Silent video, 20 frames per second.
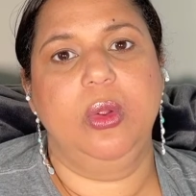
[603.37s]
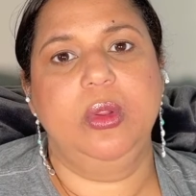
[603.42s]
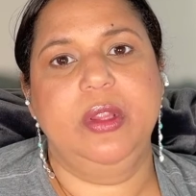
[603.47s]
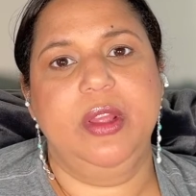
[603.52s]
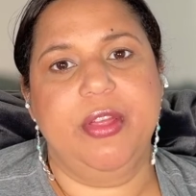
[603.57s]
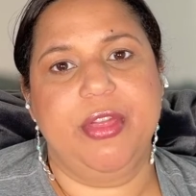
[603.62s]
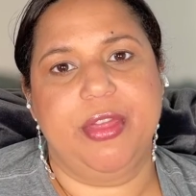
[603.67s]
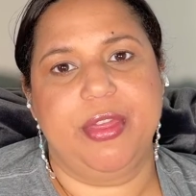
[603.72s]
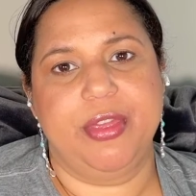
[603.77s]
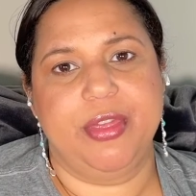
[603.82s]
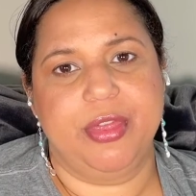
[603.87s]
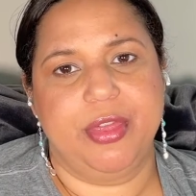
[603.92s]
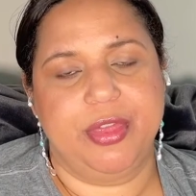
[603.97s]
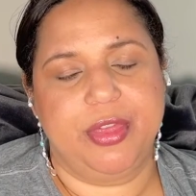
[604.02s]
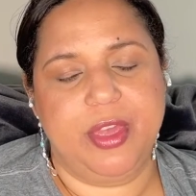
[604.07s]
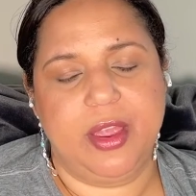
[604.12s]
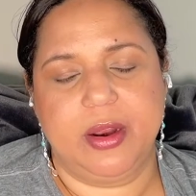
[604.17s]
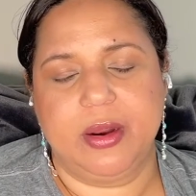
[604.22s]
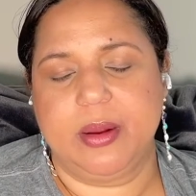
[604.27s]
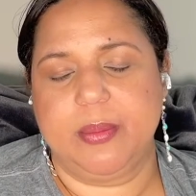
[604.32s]
the
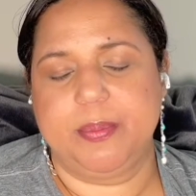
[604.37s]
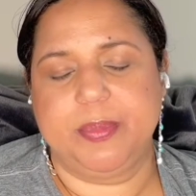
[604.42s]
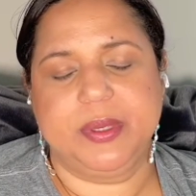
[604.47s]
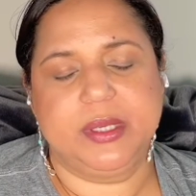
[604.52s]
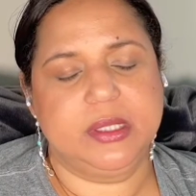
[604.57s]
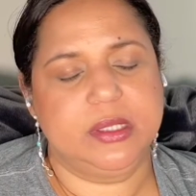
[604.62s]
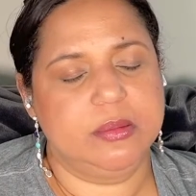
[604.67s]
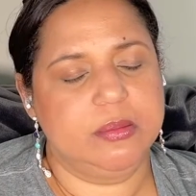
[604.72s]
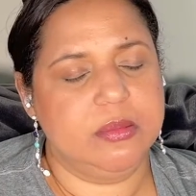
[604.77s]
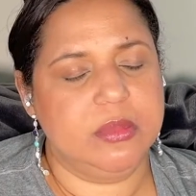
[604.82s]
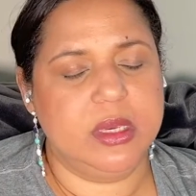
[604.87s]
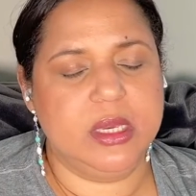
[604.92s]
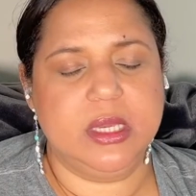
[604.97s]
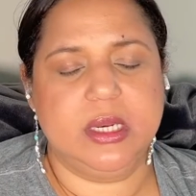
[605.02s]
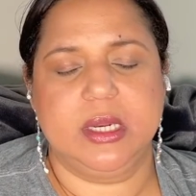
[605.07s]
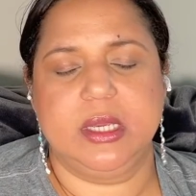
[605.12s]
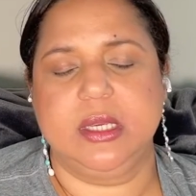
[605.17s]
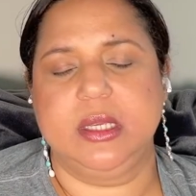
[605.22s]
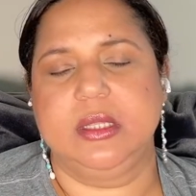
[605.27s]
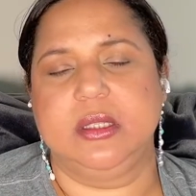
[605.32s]
therapist
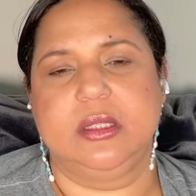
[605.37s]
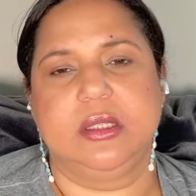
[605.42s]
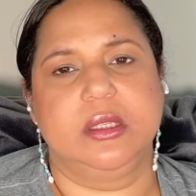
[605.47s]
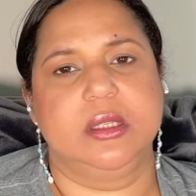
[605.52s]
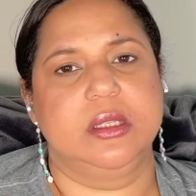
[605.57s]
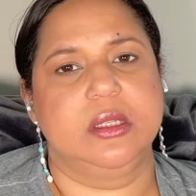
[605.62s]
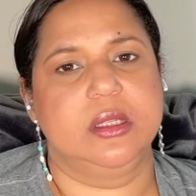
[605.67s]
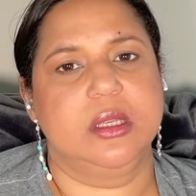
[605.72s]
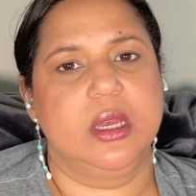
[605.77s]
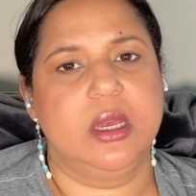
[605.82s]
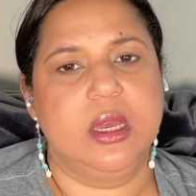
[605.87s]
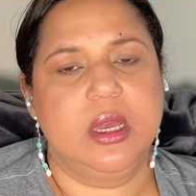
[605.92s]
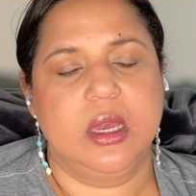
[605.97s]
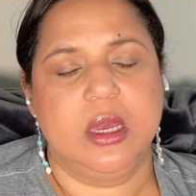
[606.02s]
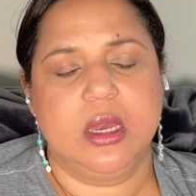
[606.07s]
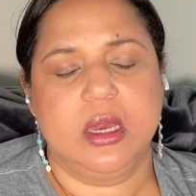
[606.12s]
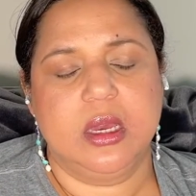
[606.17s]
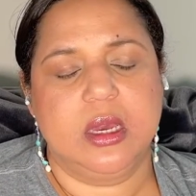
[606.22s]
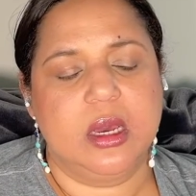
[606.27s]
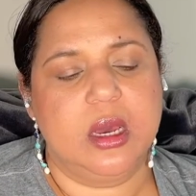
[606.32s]
meetings,
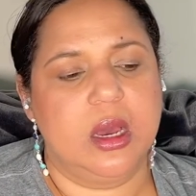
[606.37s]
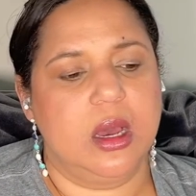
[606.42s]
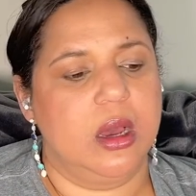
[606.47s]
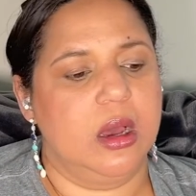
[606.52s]
the